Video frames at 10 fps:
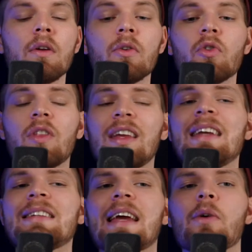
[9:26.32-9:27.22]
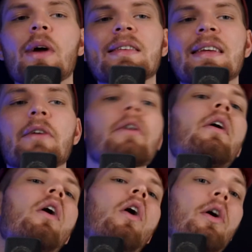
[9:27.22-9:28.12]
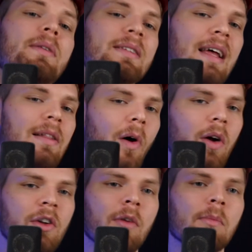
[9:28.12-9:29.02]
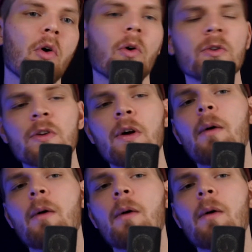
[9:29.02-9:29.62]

So the key takeaways here are to set long-term goals